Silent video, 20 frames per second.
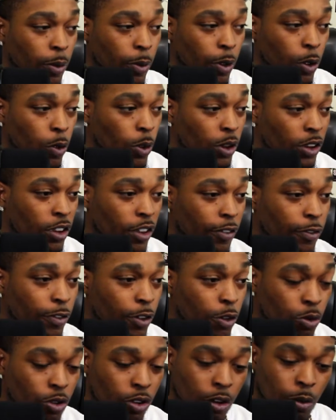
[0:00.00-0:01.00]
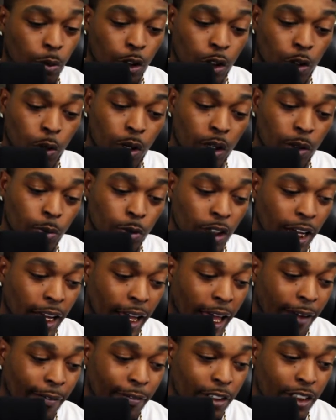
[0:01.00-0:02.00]
We're going to the future. We're not
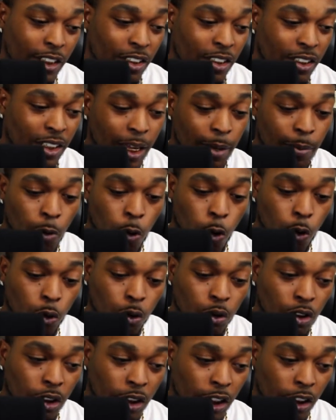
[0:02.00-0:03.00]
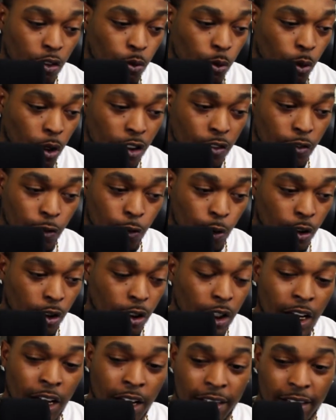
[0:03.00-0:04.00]
having these same old looking trucks for
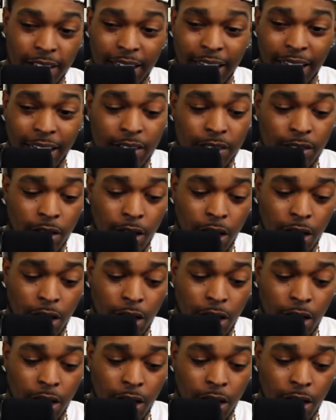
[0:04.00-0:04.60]
the next